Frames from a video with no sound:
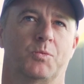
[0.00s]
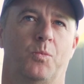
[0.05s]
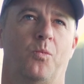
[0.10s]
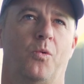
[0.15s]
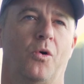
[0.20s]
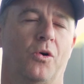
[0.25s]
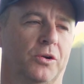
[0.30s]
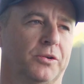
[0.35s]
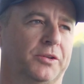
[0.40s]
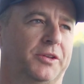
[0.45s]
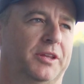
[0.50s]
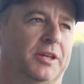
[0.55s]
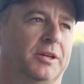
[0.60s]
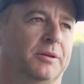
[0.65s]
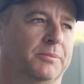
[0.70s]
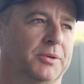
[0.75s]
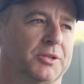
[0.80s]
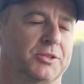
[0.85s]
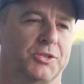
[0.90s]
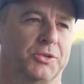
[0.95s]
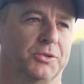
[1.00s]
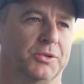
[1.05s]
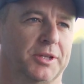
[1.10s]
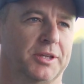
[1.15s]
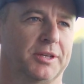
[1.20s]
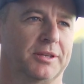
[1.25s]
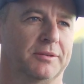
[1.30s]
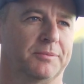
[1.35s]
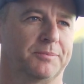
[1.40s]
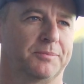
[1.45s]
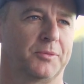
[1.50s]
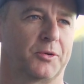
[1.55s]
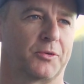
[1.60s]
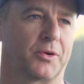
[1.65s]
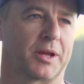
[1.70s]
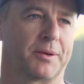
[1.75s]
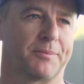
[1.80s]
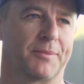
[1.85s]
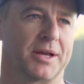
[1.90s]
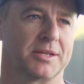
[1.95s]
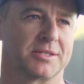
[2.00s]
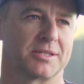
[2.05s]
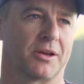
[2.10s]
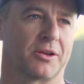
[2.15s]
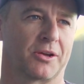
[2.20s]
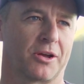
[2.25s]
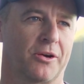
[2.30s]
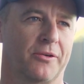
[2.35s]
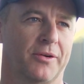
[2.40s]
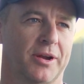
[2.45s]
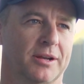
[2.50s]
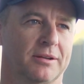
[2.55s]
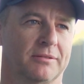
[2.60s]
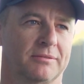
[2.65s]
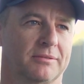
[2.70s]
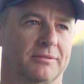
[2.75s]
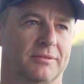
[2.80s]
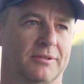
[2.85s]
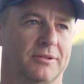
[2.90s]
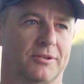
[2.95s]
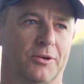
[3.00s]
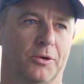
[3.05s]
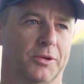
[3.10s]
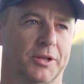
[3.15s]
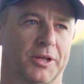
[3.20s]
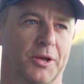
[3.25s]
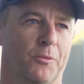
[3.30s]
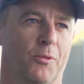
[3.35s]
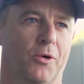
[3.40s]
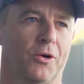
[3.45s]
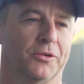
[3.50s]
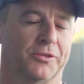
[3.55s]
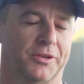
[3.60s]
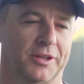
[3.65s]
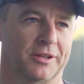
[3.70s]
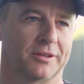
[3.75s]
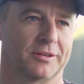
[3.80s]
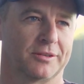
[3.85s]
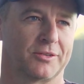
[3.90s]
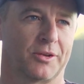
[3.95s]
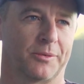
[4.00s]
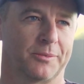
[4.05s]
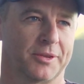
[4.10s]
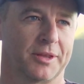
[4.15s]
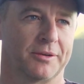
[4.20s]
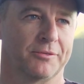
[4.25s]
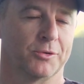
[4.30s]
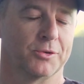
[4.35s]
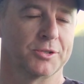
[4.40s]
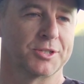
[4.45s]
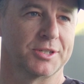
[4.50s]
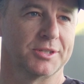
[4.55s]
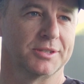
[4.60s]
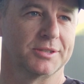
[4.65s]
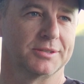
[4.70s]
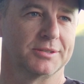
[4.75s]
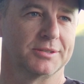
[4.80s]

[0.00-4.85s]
Wild Thing, but surely your cricket mates don't go around calling you Wild Thing at the top of their voice.